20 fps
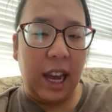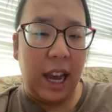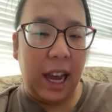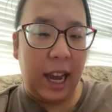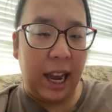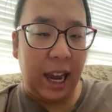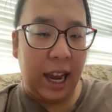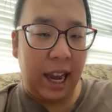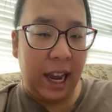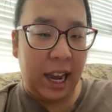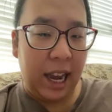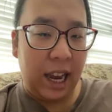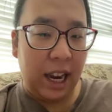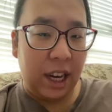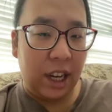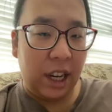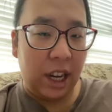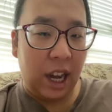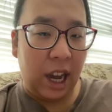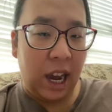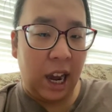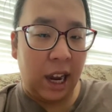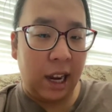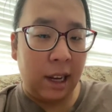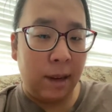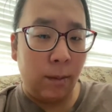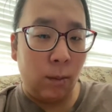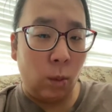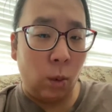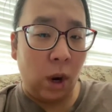and I
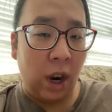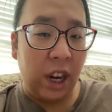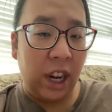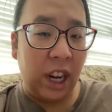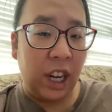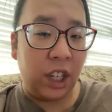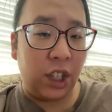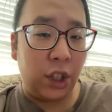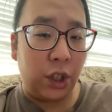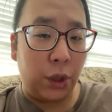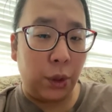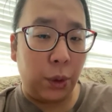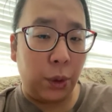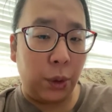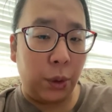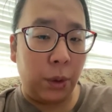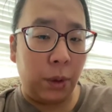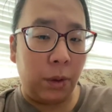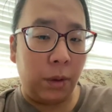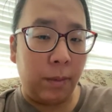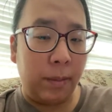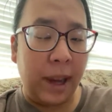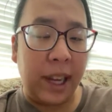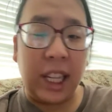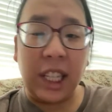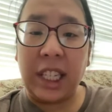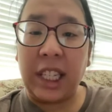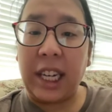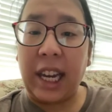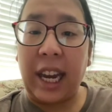am wanting to make
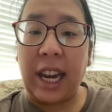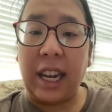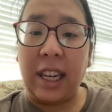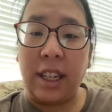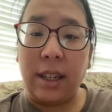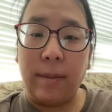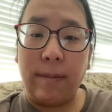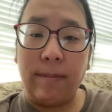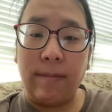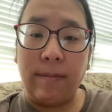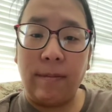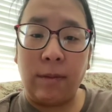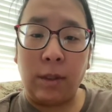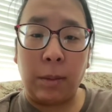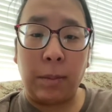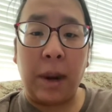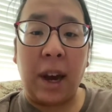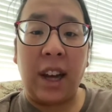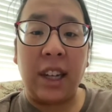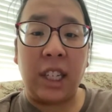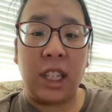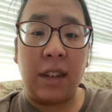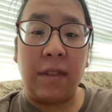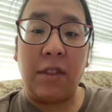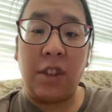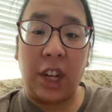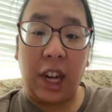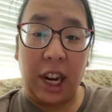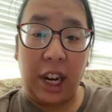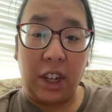a stand for
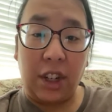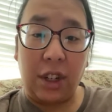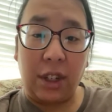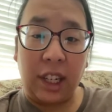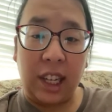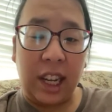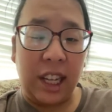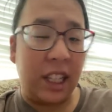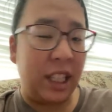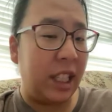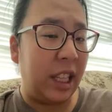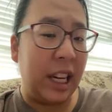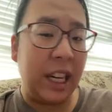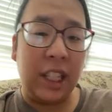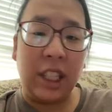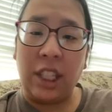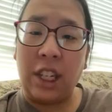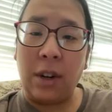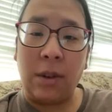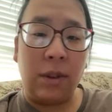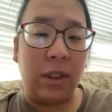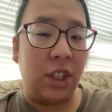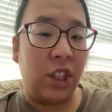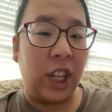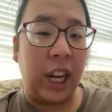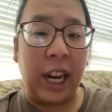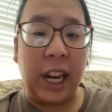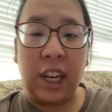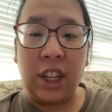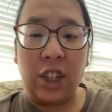positive change, because things don't
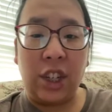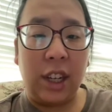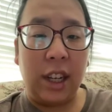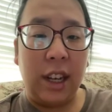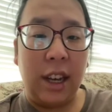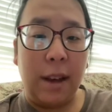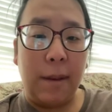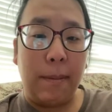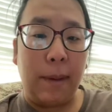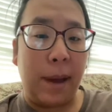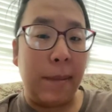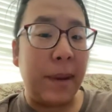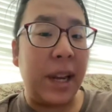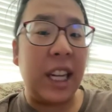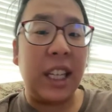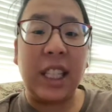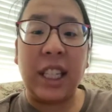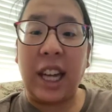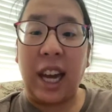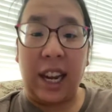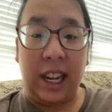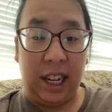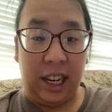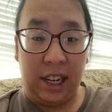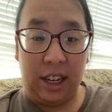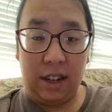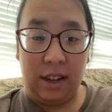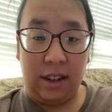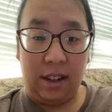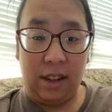change by being
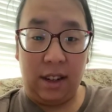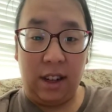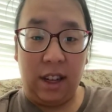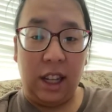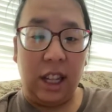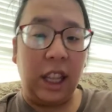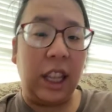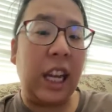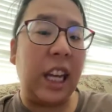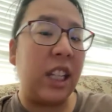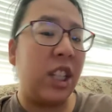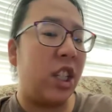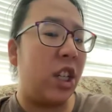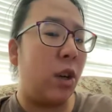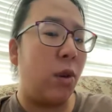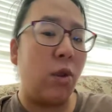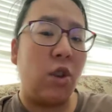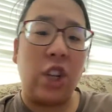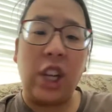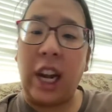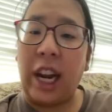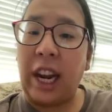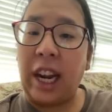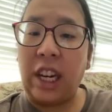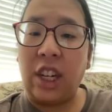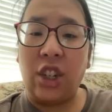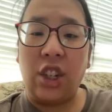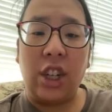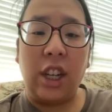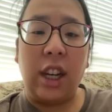silent. Things don't
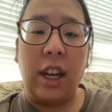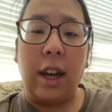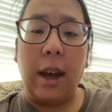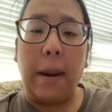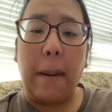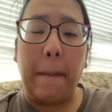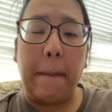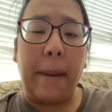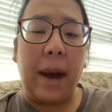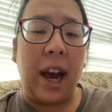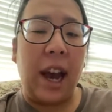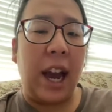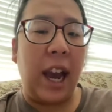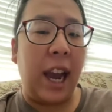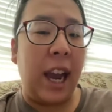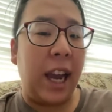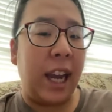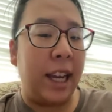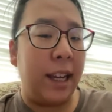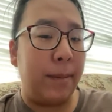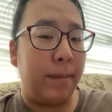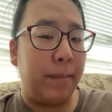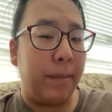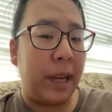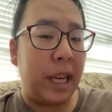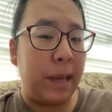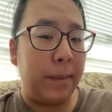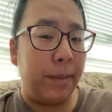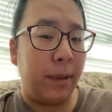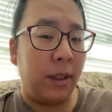change by
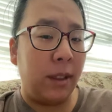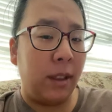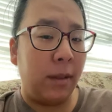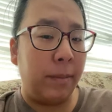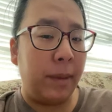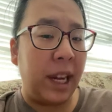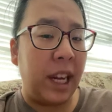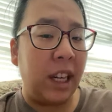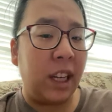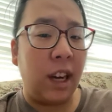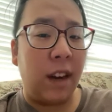people being